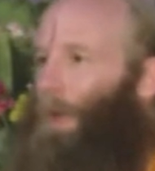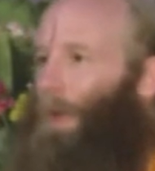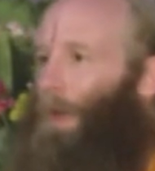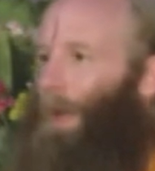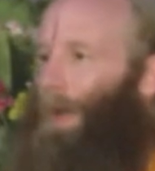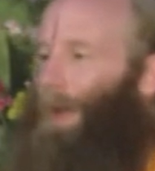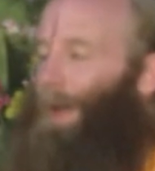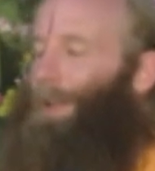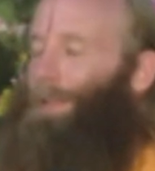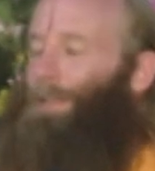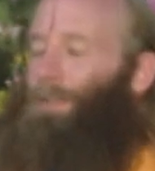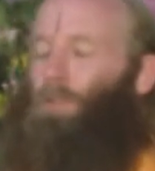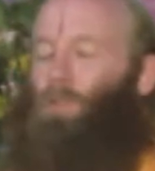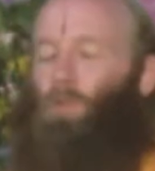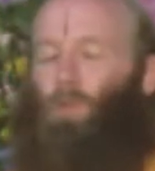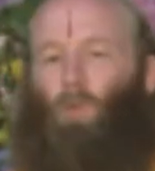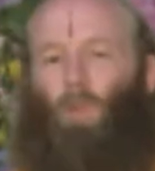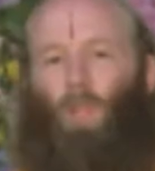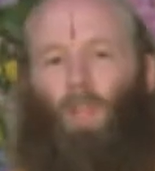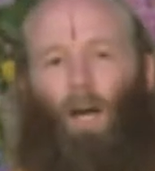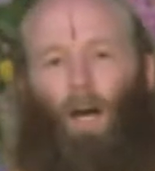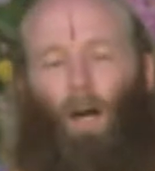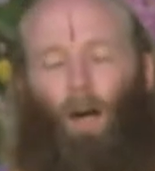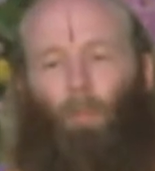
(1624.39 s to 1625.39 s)
And
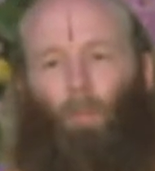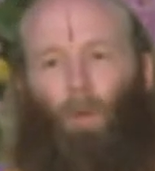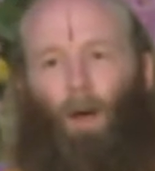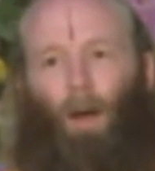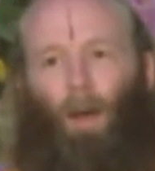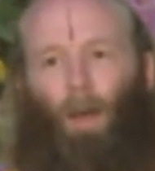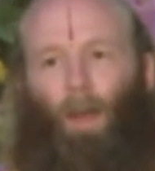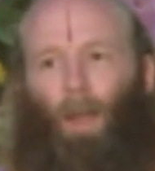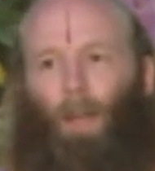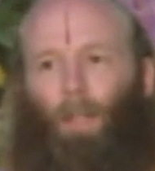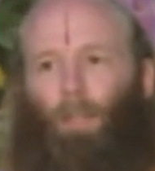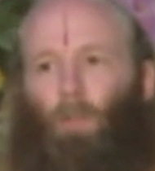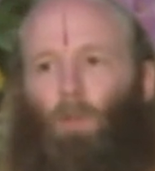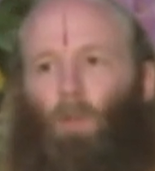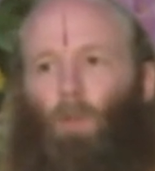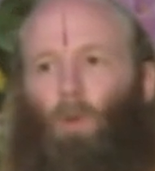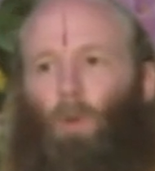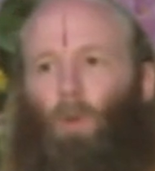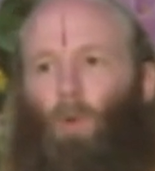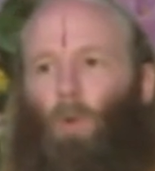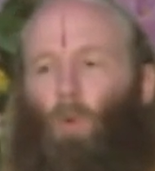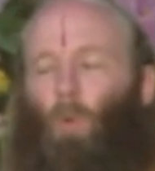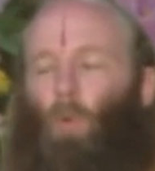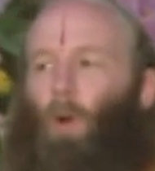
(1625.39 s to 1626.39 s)
Sudama had
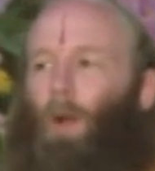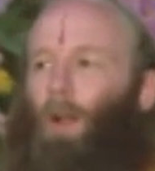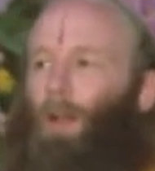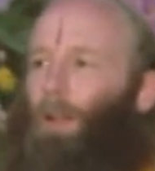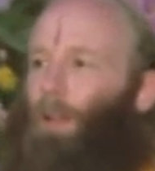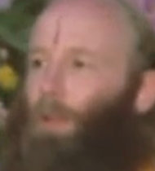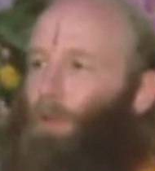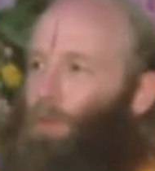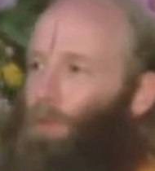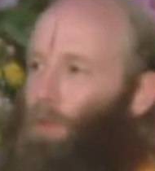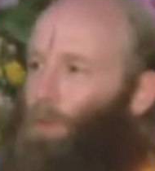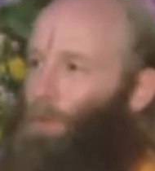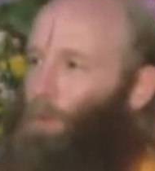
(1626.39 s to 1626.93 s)
no wealth